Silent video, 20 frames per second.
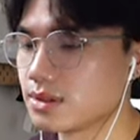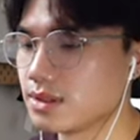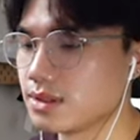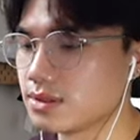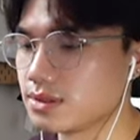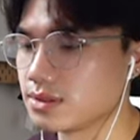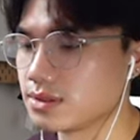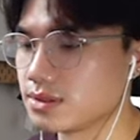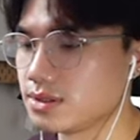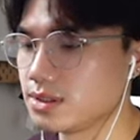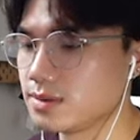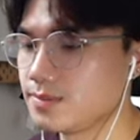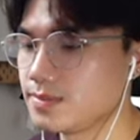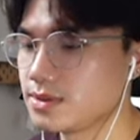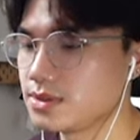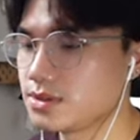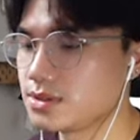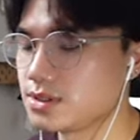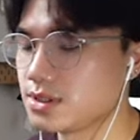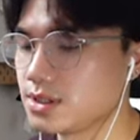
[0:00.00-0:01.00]
In the
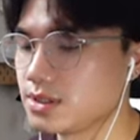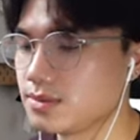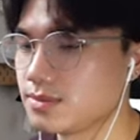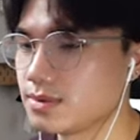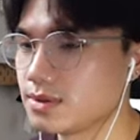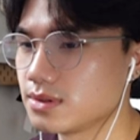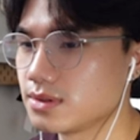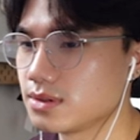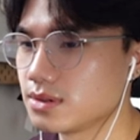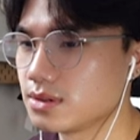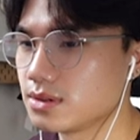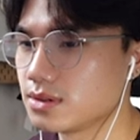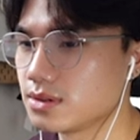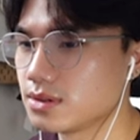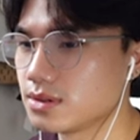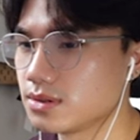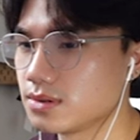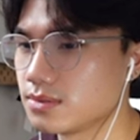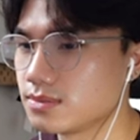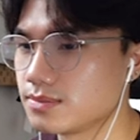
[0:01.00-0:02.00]
deepest chamber
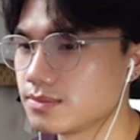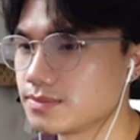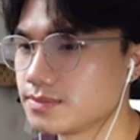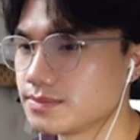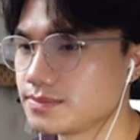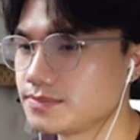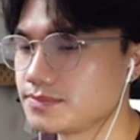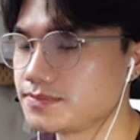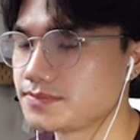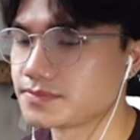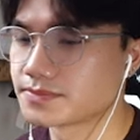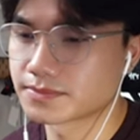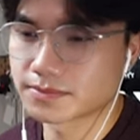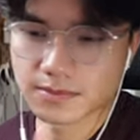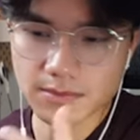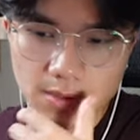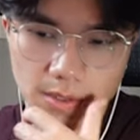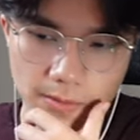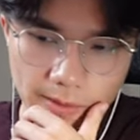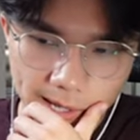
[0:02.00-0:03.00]
of the ruins.
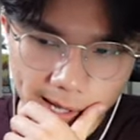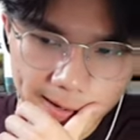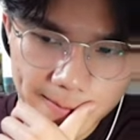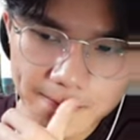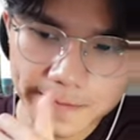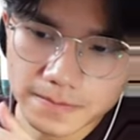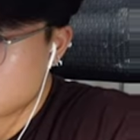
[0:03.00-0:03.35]
Okay.